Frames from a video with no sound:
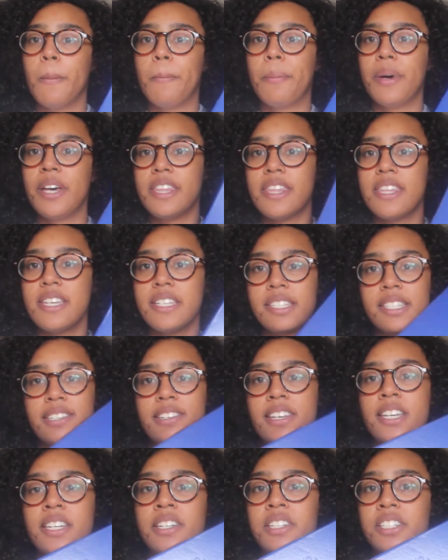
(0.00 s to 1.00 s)
But this
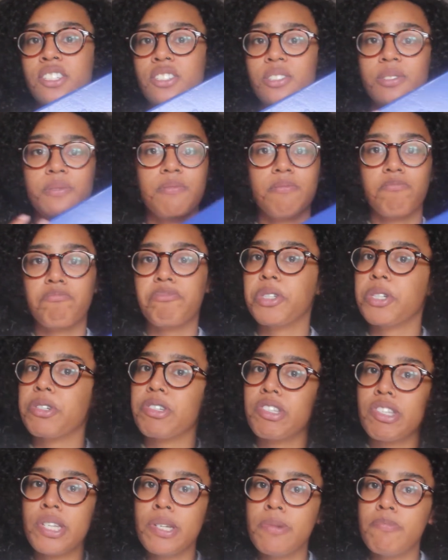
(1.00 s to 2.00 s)
is your
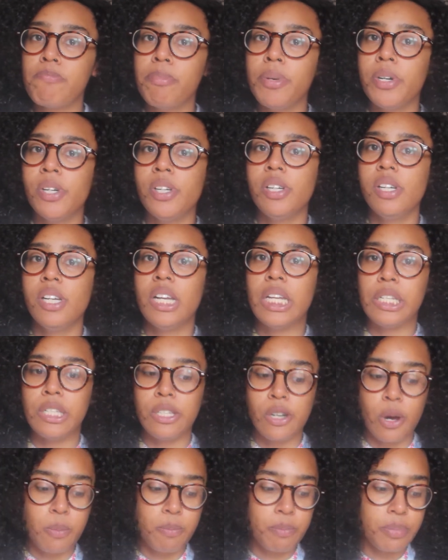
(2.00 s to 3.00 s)
simple
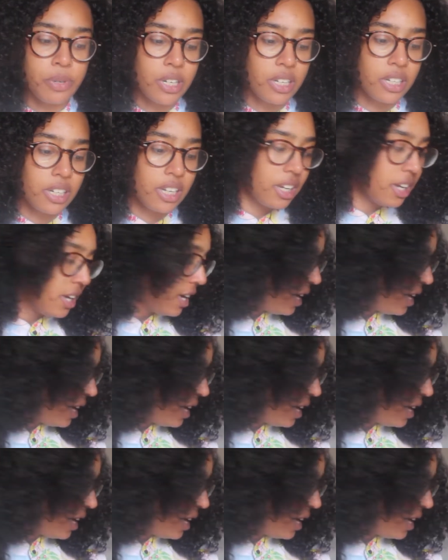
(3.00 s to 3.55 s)
notebook